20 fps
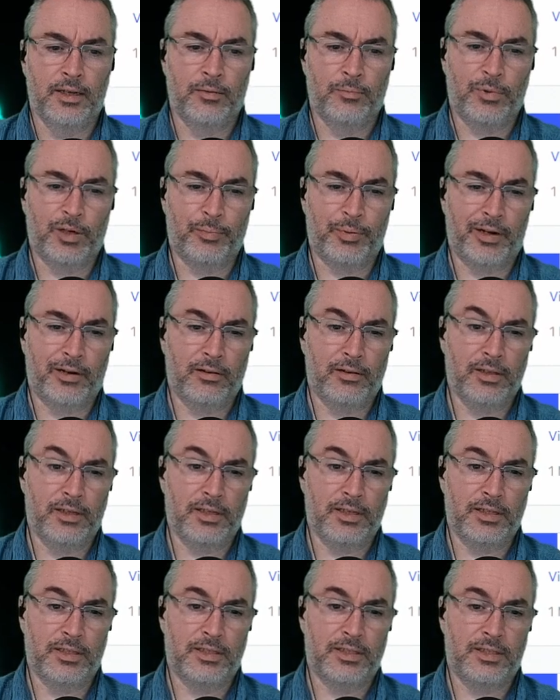But apparently
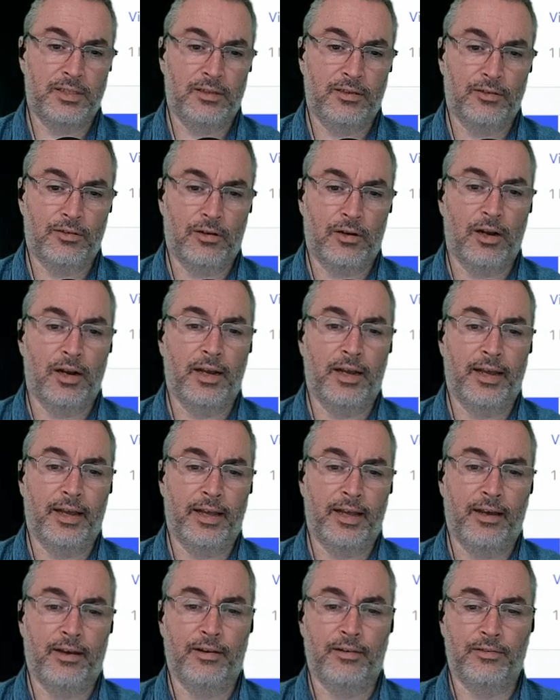it's still
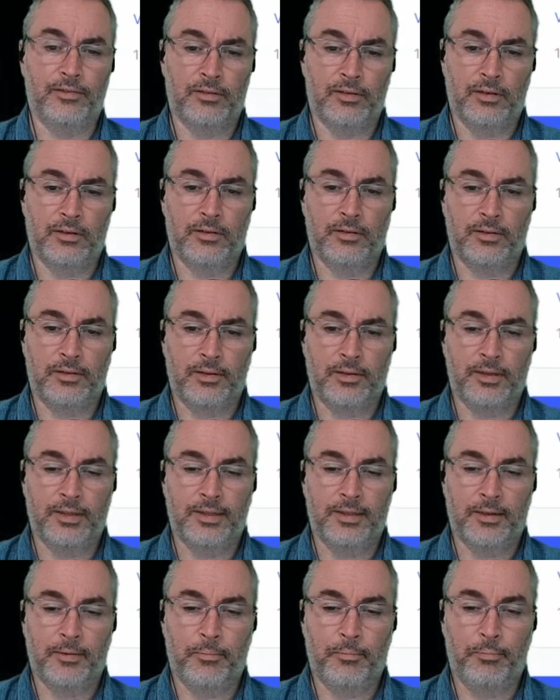crying out,
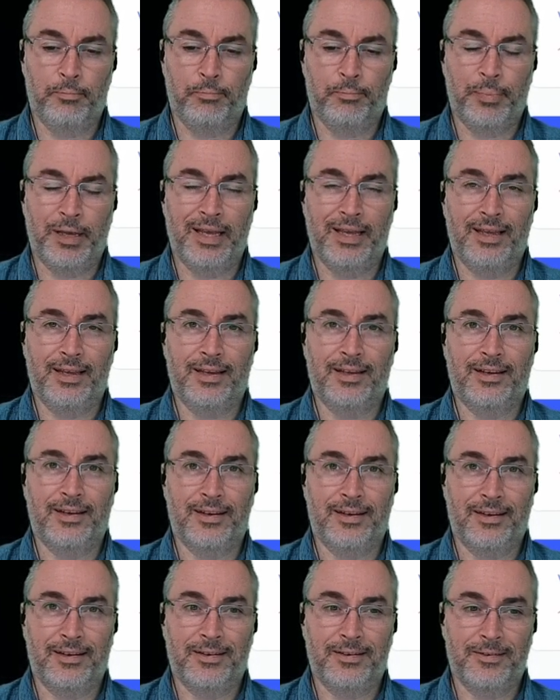
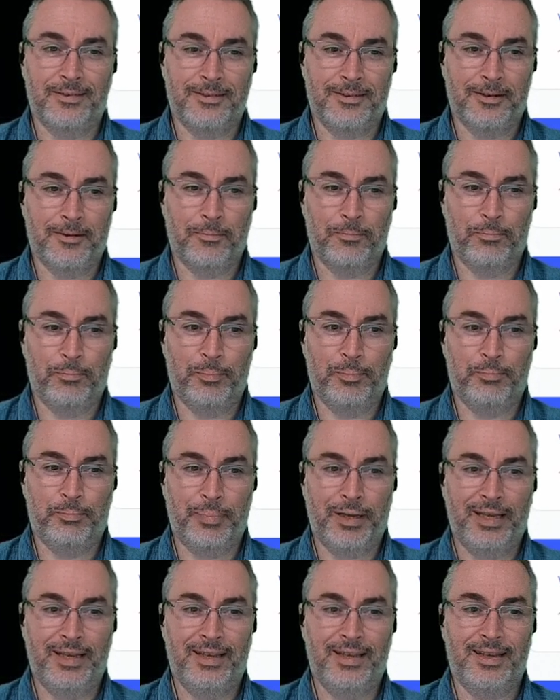ping,
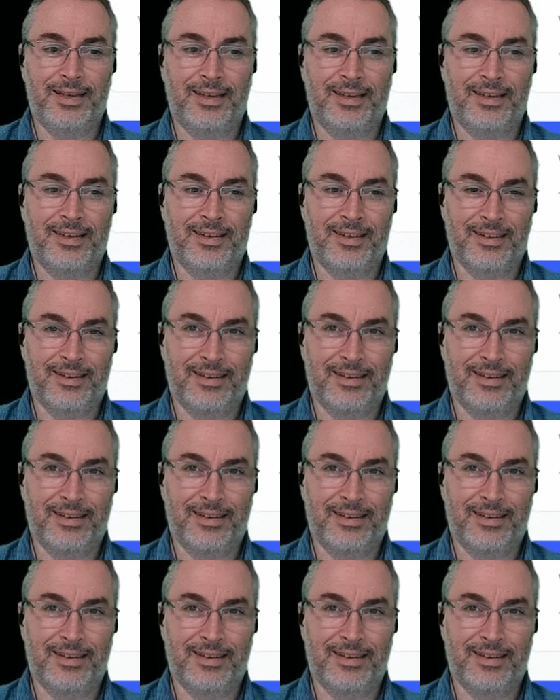ping.